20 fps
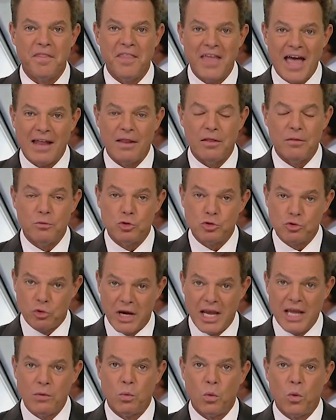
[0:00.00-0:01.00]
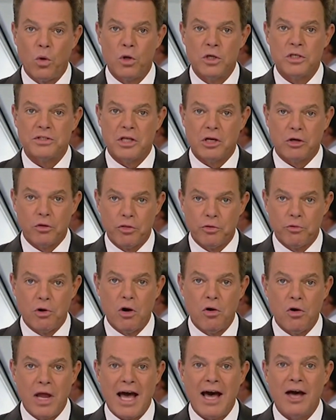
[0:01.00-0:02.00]
That trade wars that are
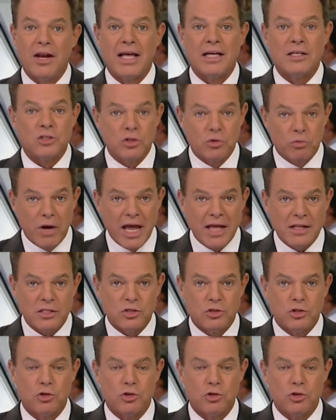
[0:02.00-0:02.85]
thrown out as threats